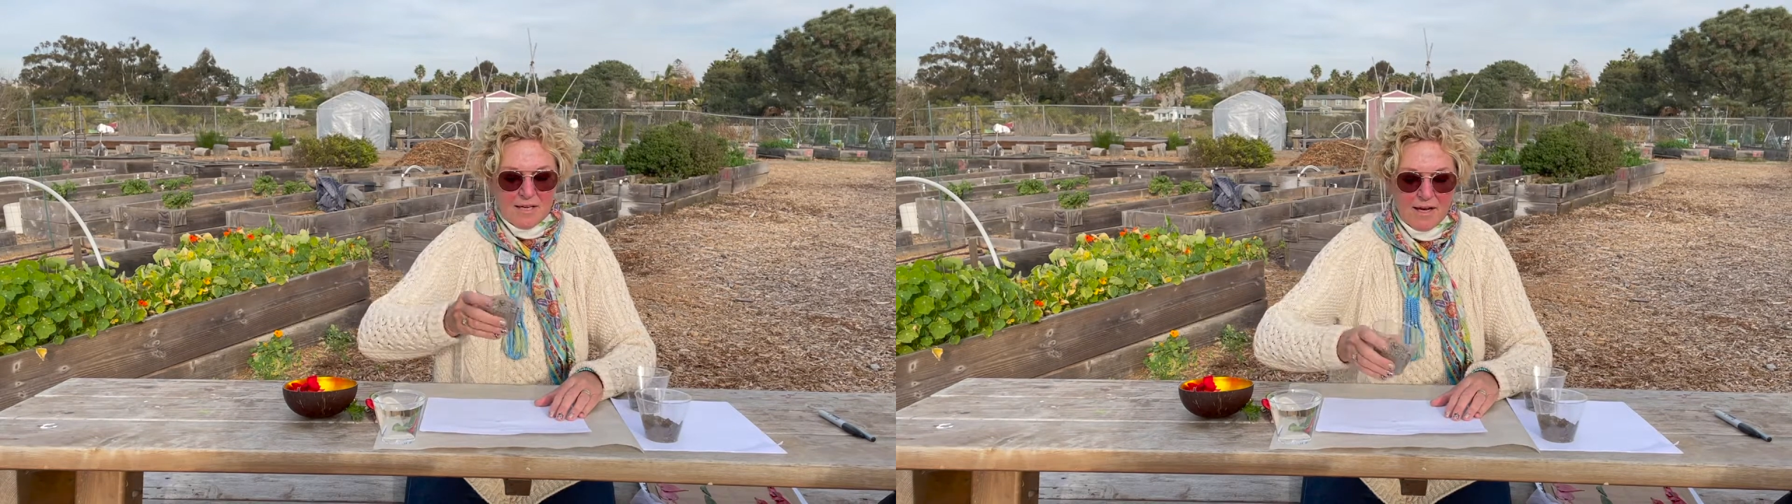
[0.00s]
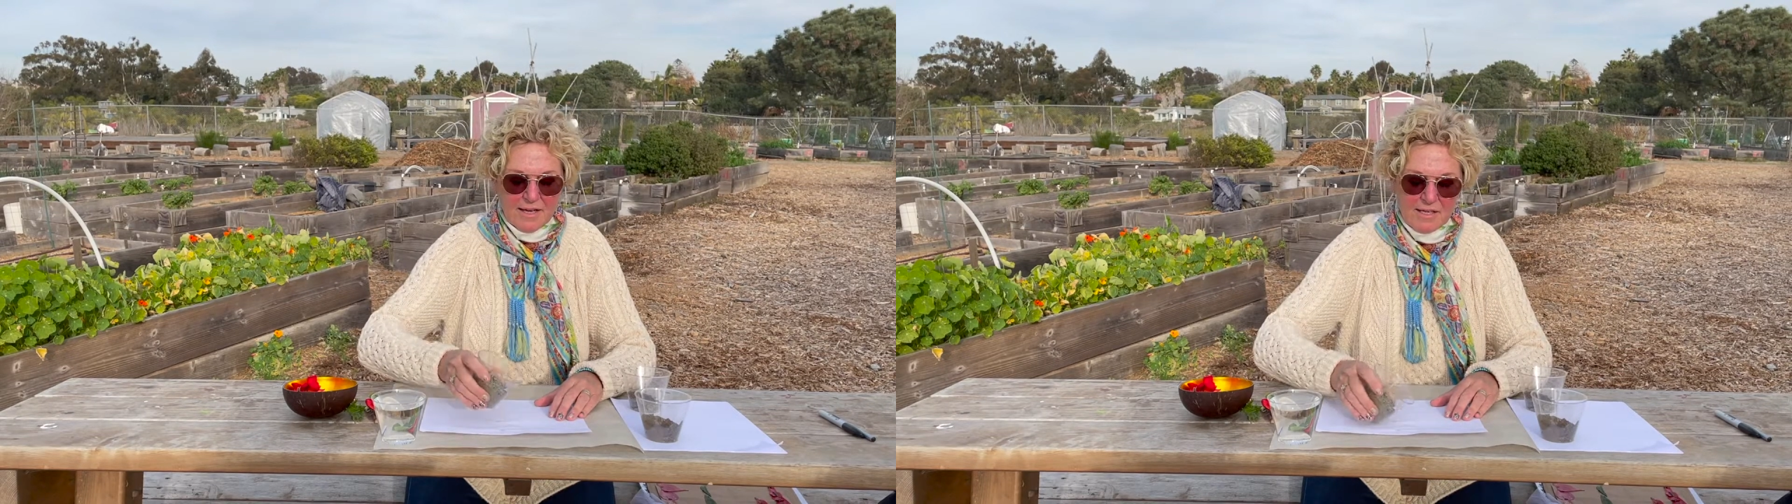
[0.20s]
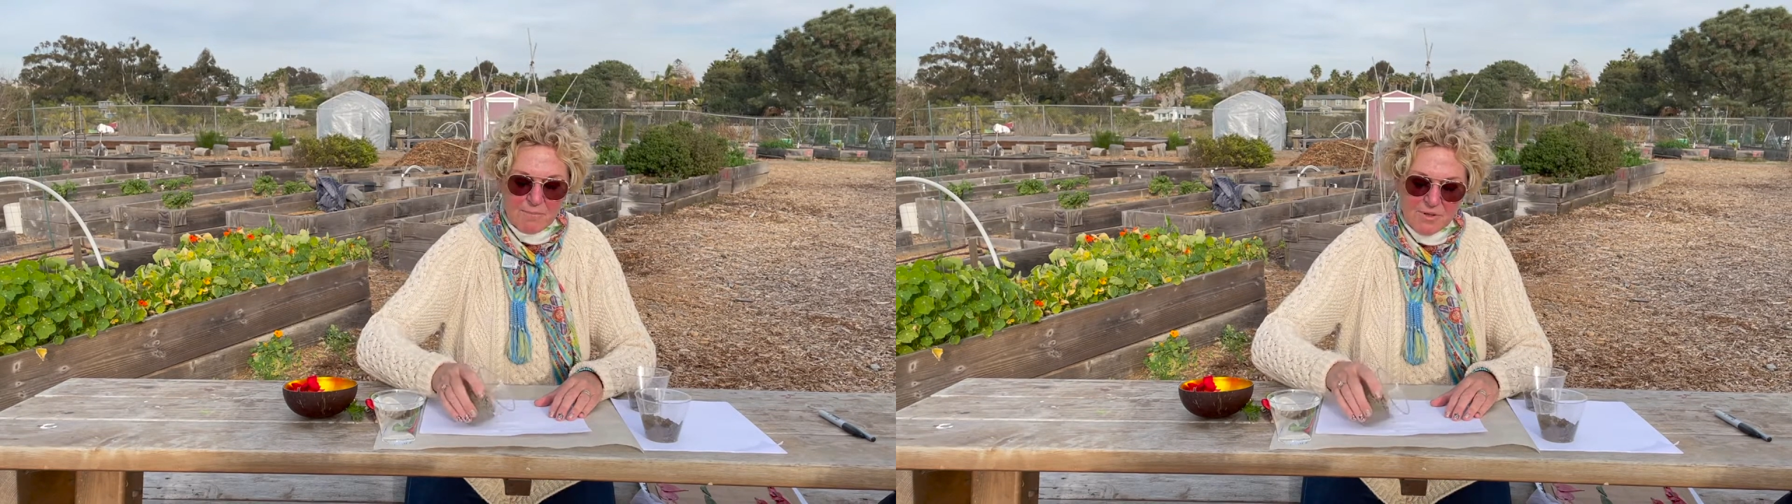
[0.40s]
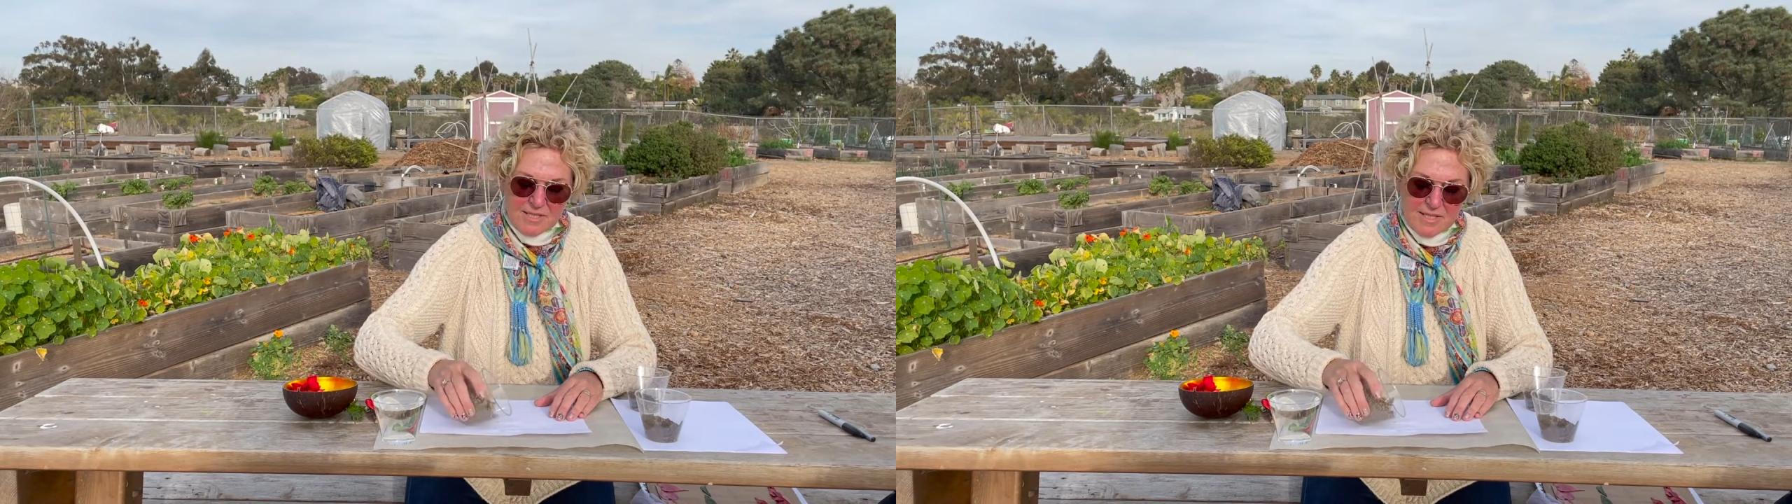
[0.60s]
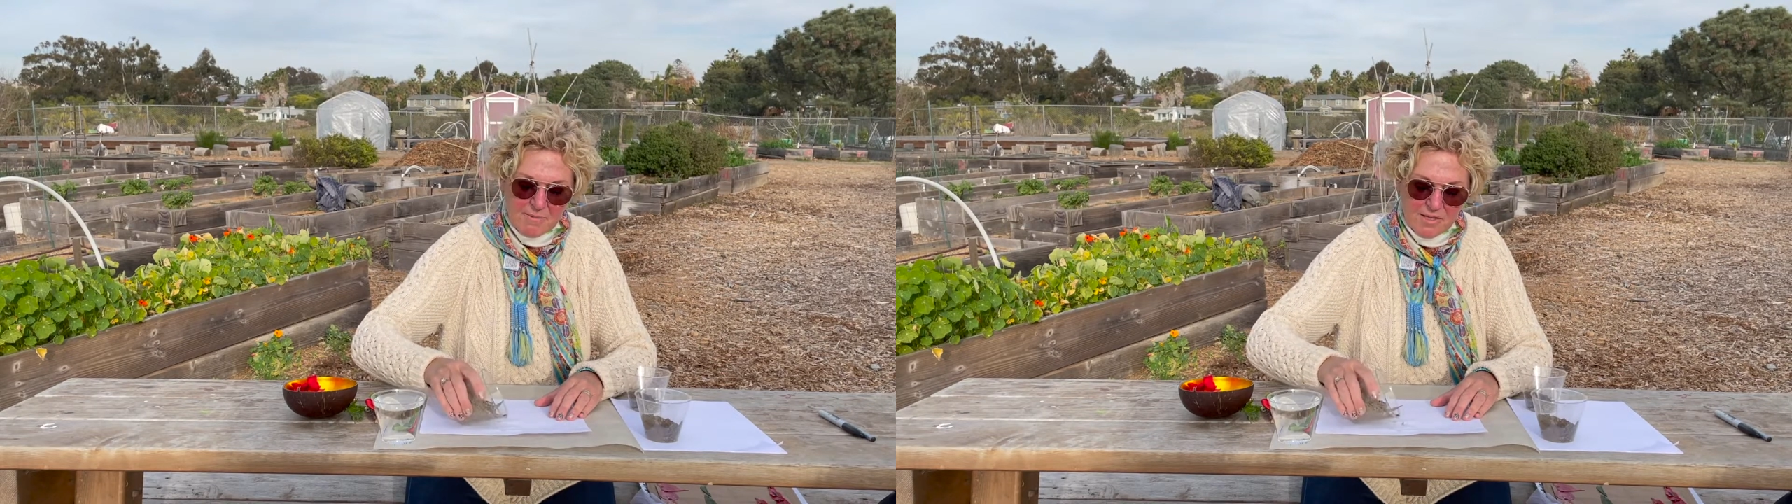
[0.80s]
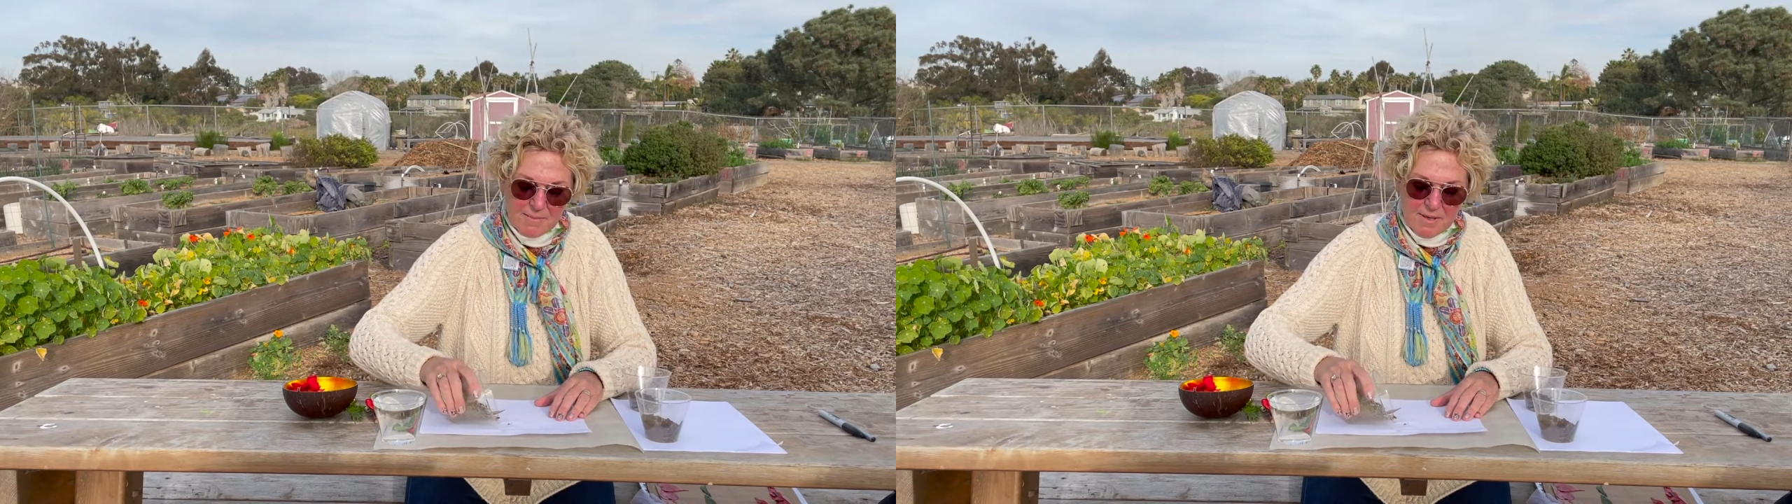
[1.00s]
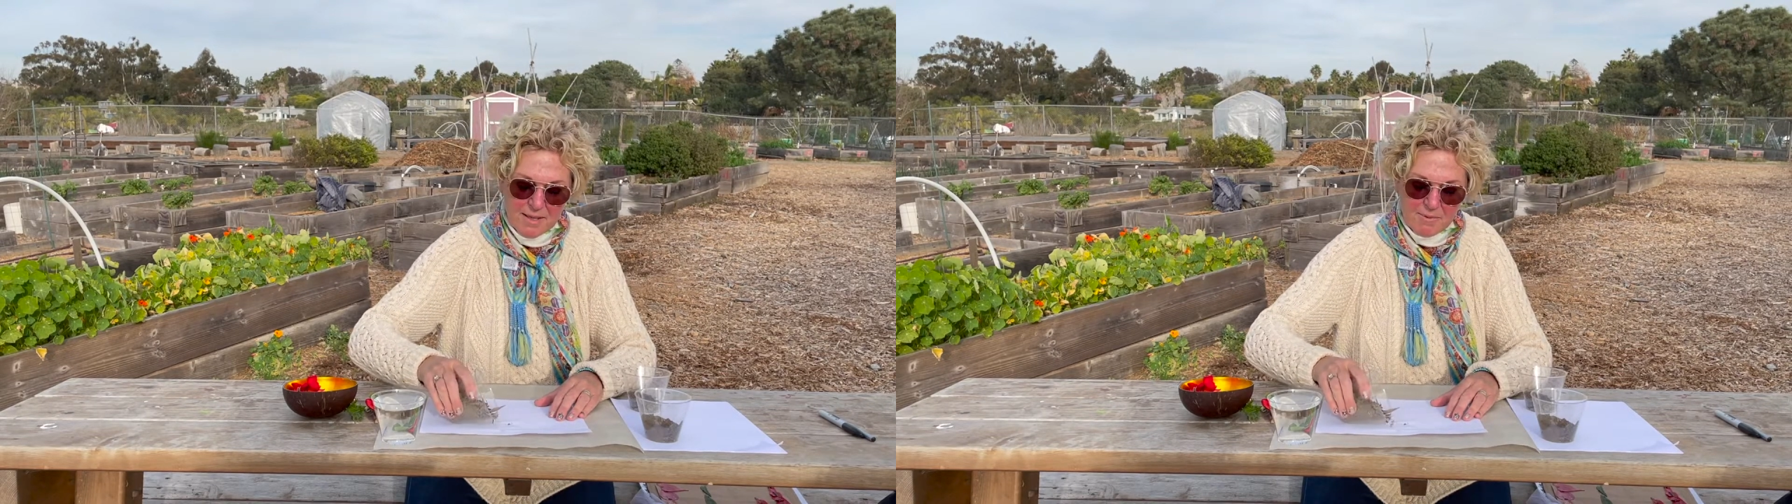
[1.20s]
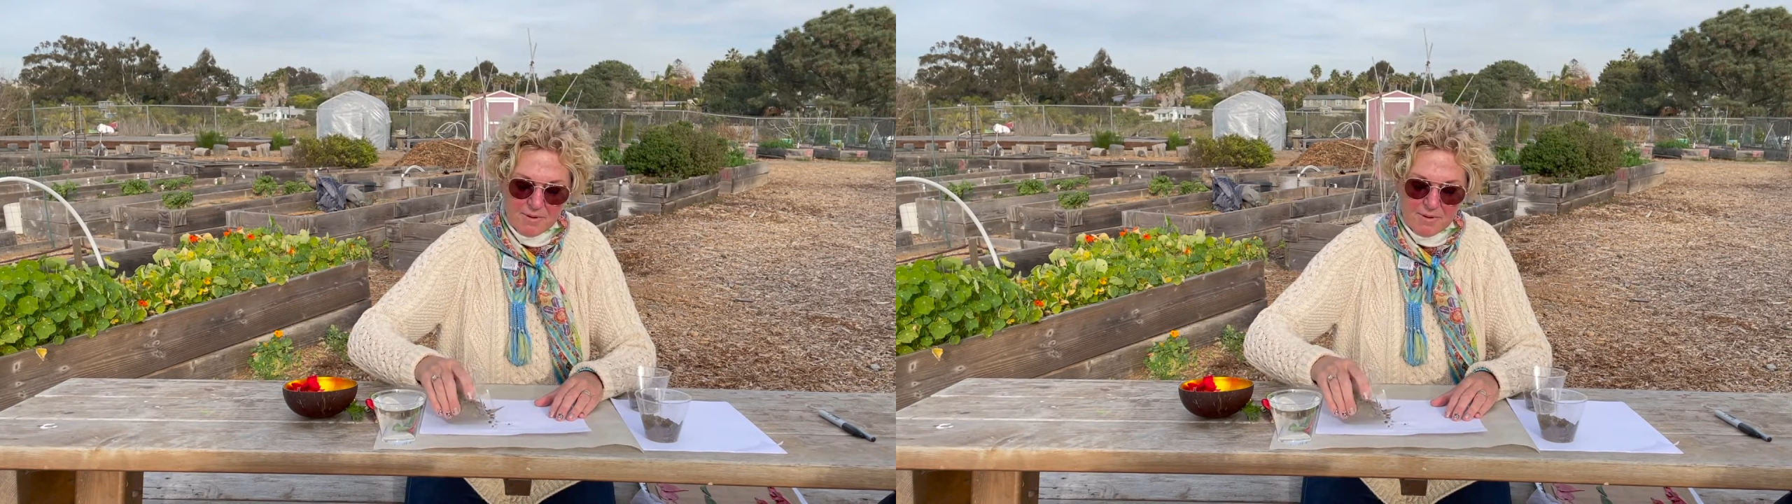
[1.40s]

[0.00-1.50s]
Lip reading: I'm going to put some on the paper